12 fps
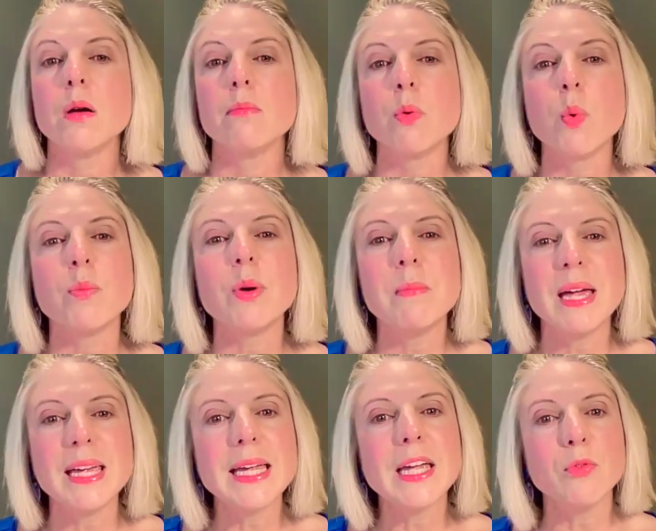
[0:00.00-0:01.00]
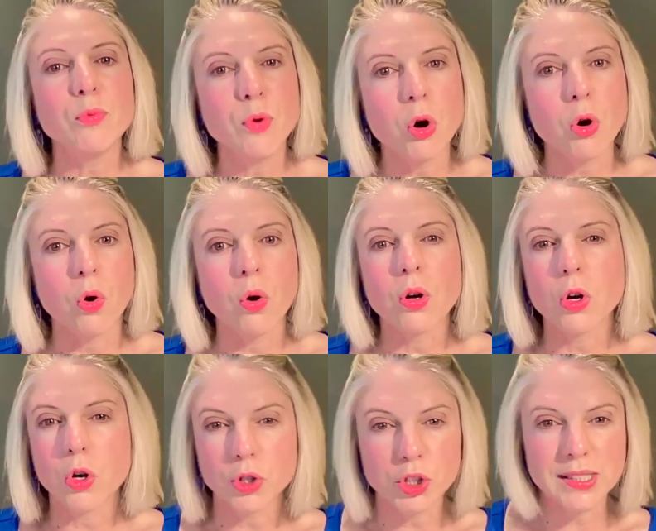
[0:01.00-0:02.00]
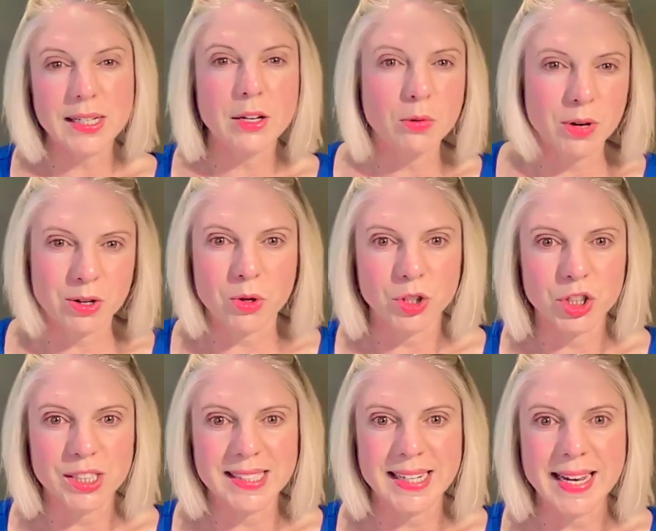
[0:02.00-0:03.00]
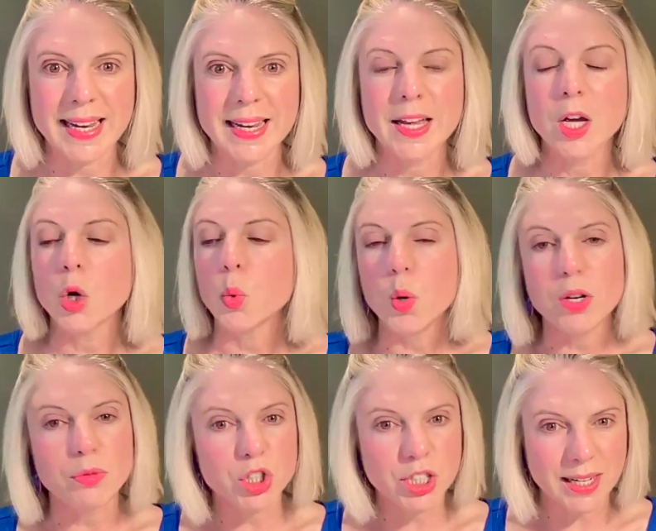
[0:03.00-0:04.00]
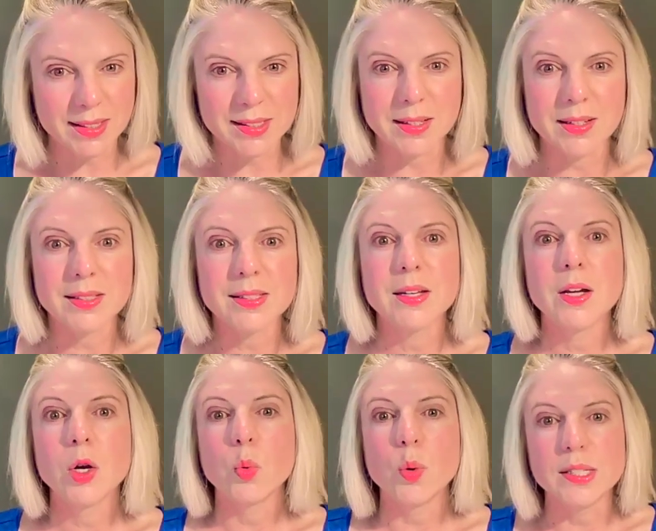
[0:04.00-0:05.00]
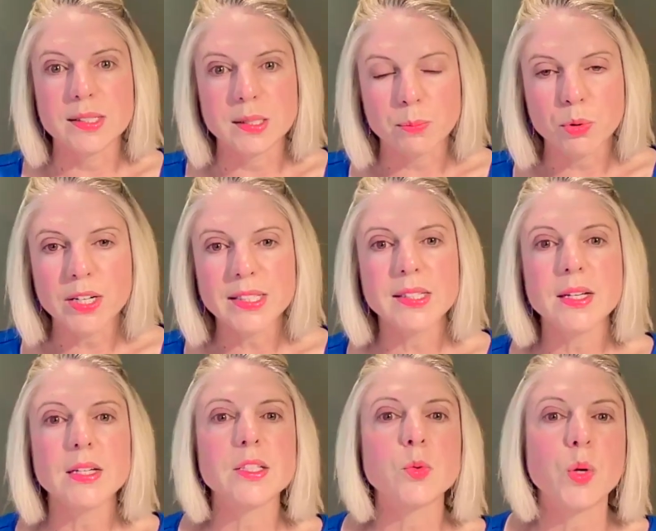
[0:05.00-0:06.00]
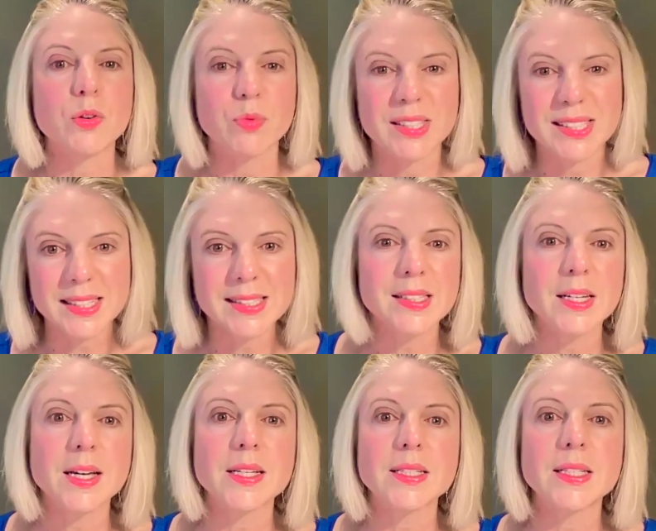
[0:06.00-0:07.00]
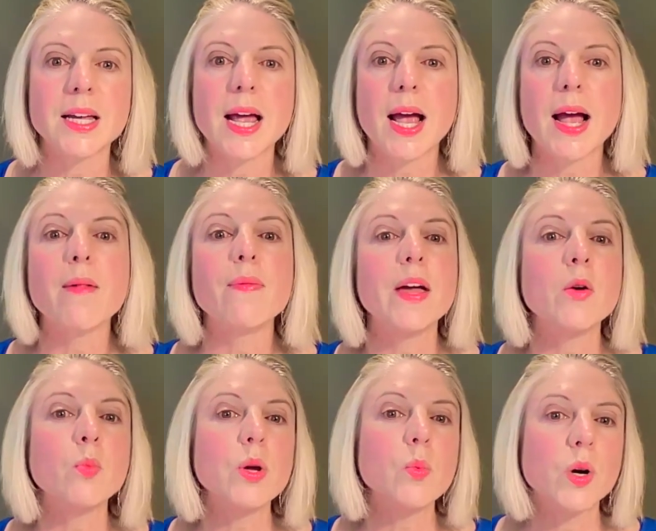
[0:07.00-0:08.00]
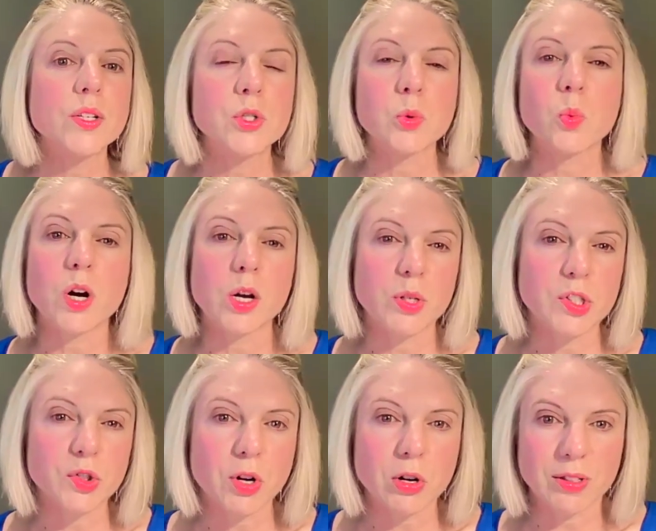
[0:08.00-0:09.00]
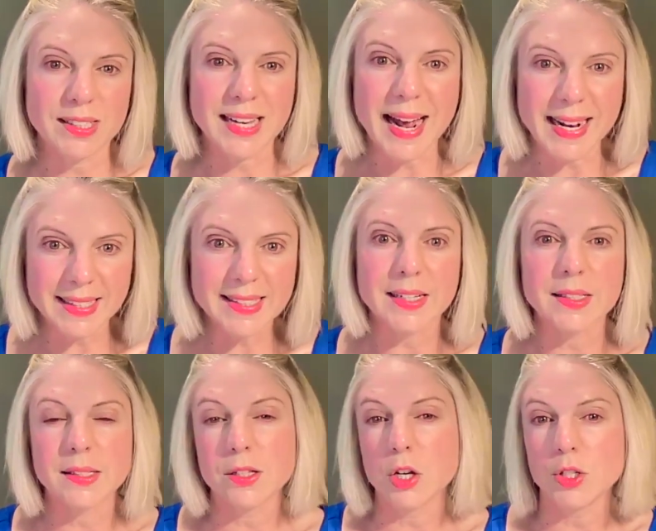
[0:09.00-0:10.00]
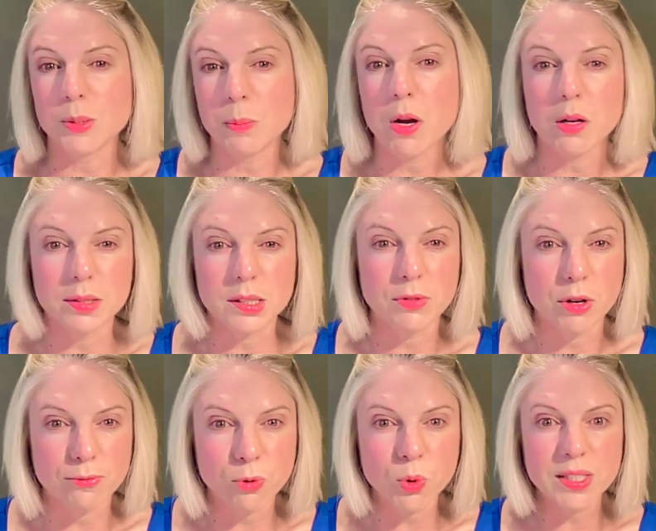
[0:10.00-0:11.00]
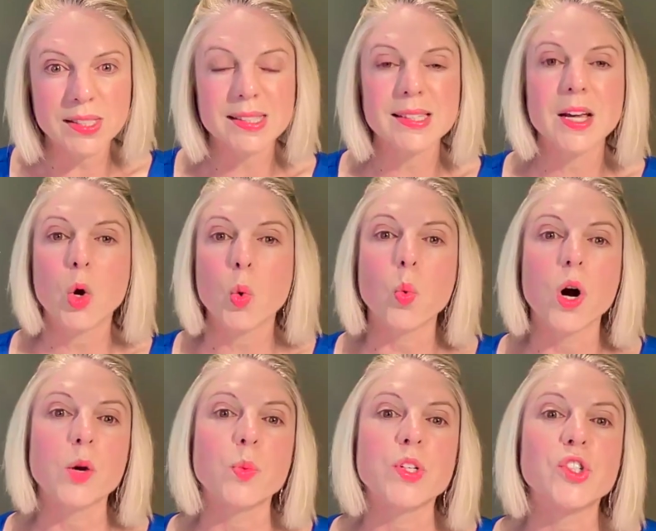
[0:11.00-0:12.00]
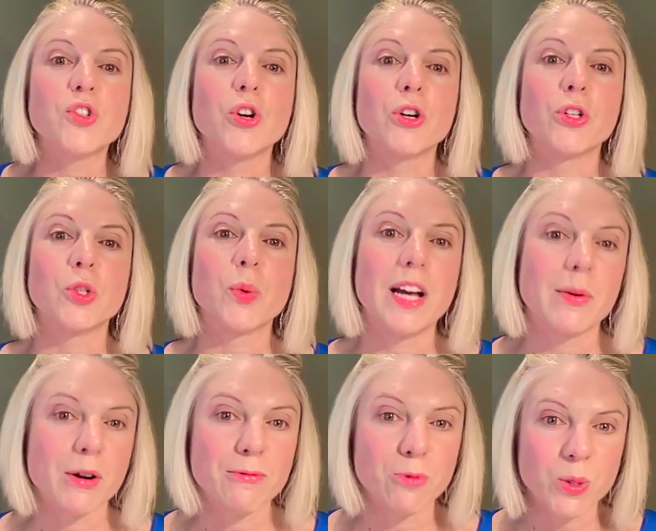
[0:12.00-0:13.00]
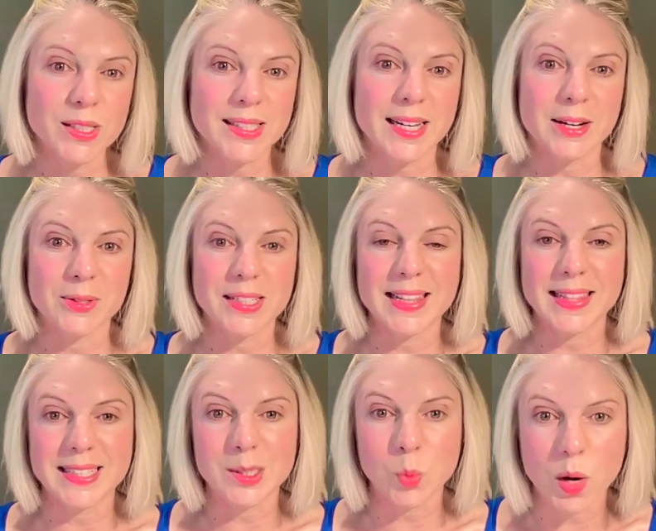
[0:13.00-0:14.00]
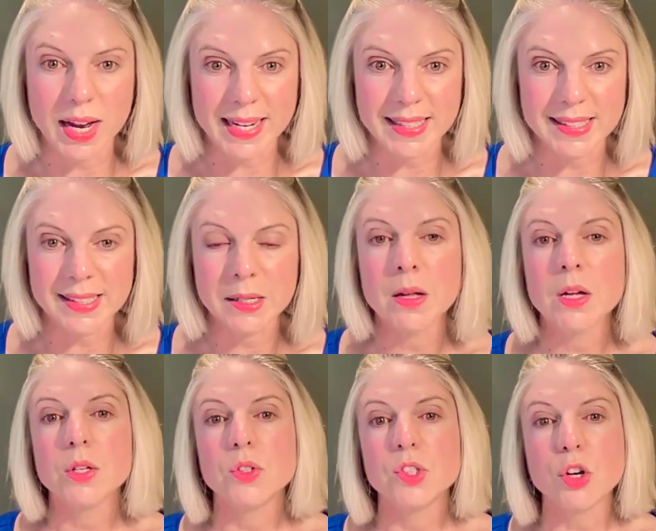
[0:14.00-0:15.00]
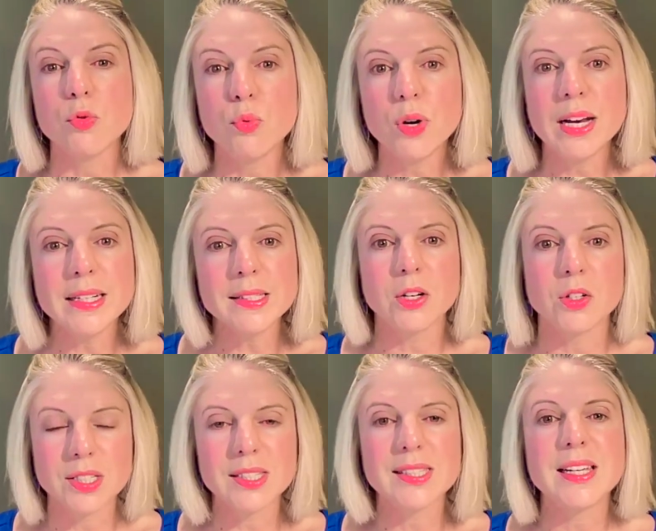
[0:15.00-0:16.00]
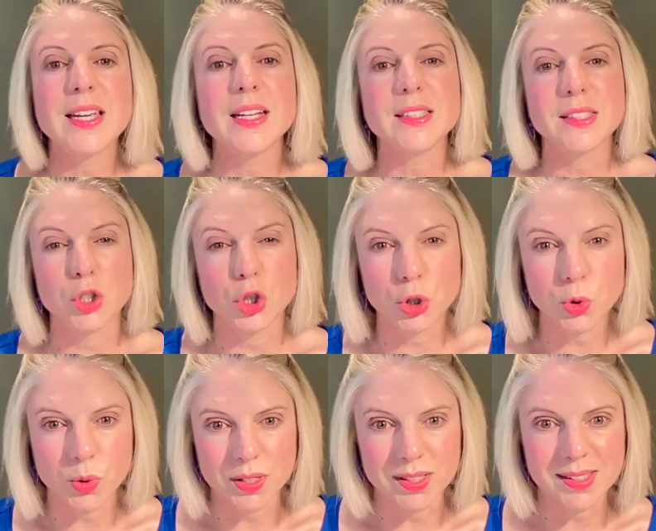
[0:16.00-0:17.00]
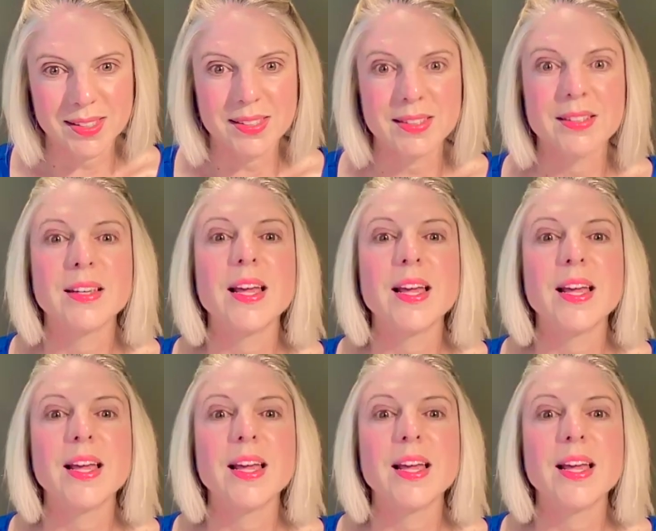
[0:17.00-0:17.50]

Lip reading: But when we make it wrong, consciously or unconsciously, we reject it. We suppress it, we resist it, and then we wonder why we struggle to access those parts of our voice, why we struggle to allow our voice out in these ways. So really start to see it's a choice.